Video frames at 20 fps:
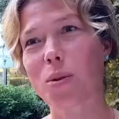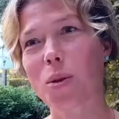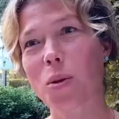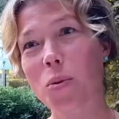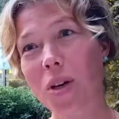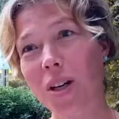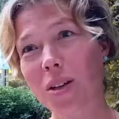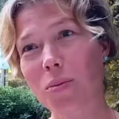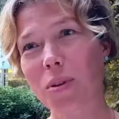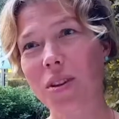We
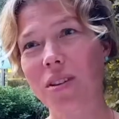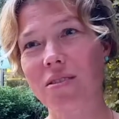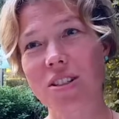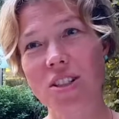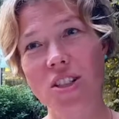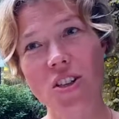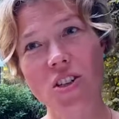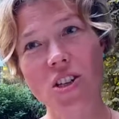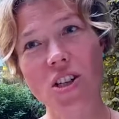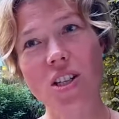work with
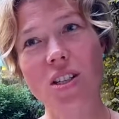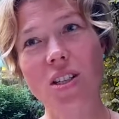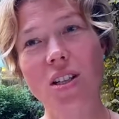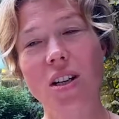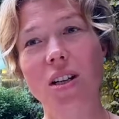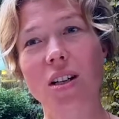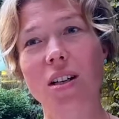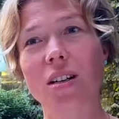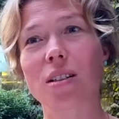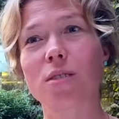researchers
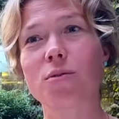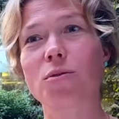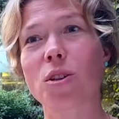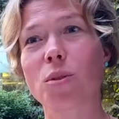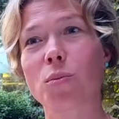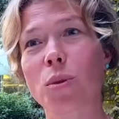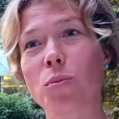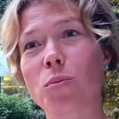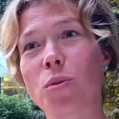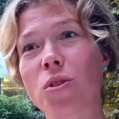
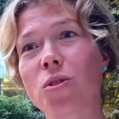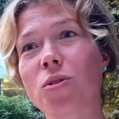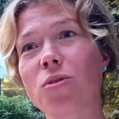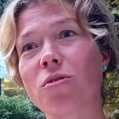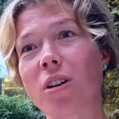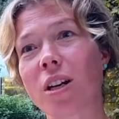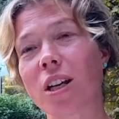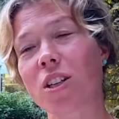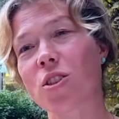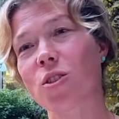from a broad
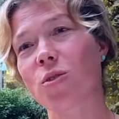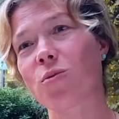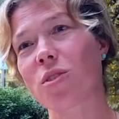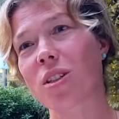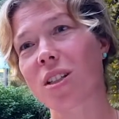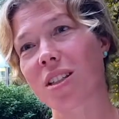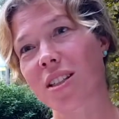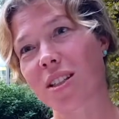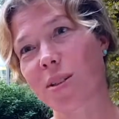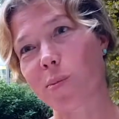range of
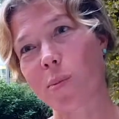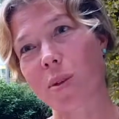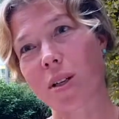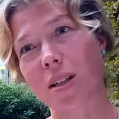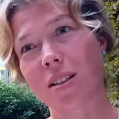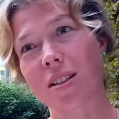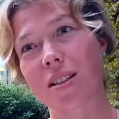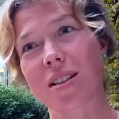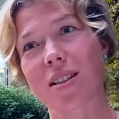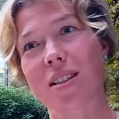
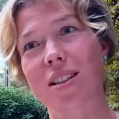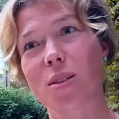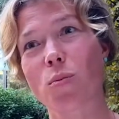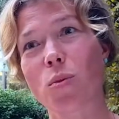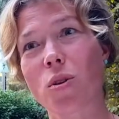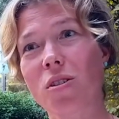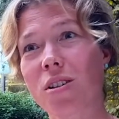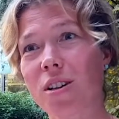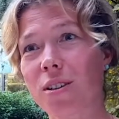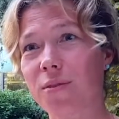disciplines:
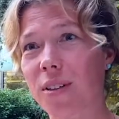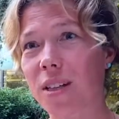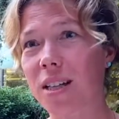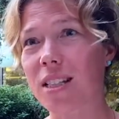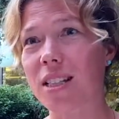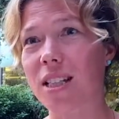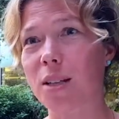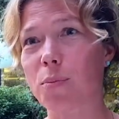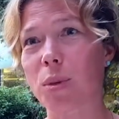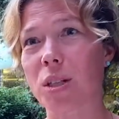
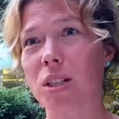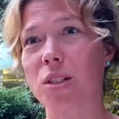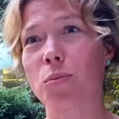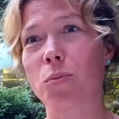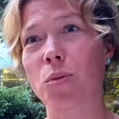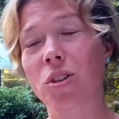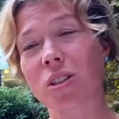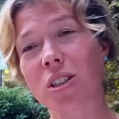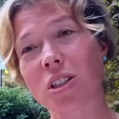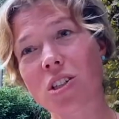demographers,
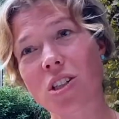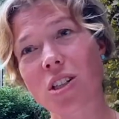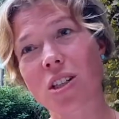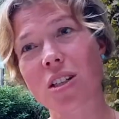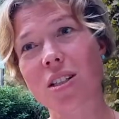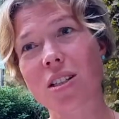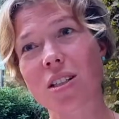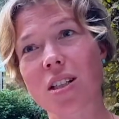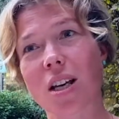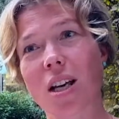
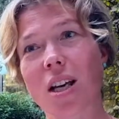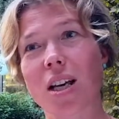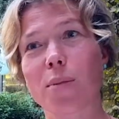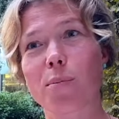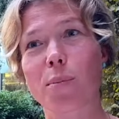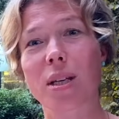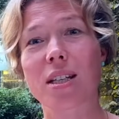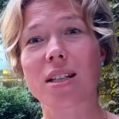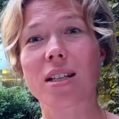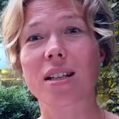epidemiologists,
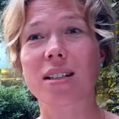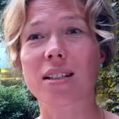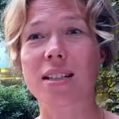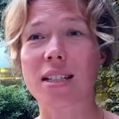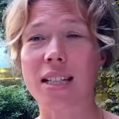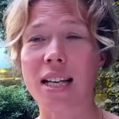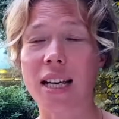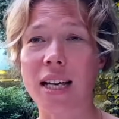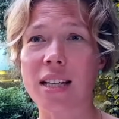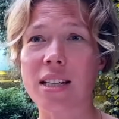medical
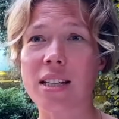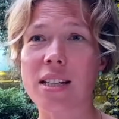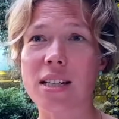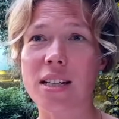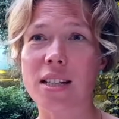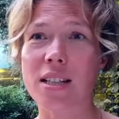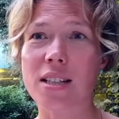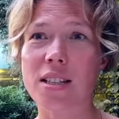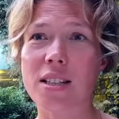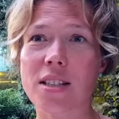
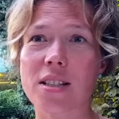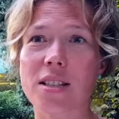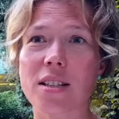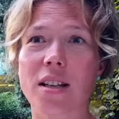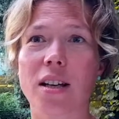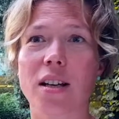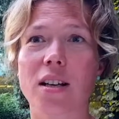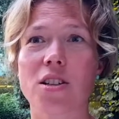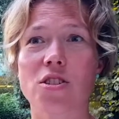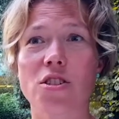scientists,
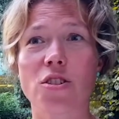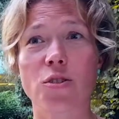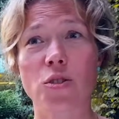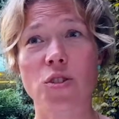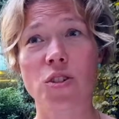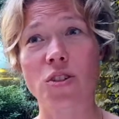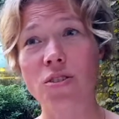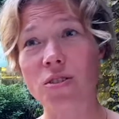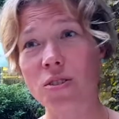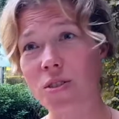
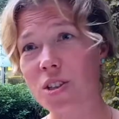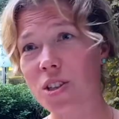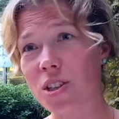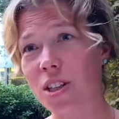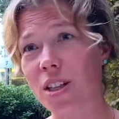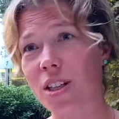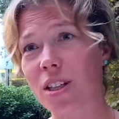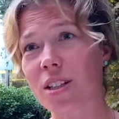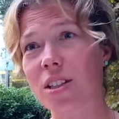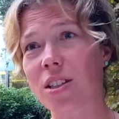
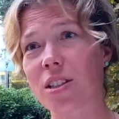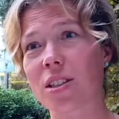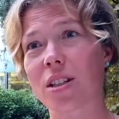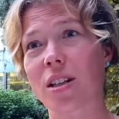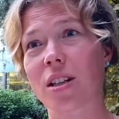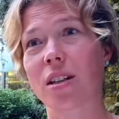gerontologists,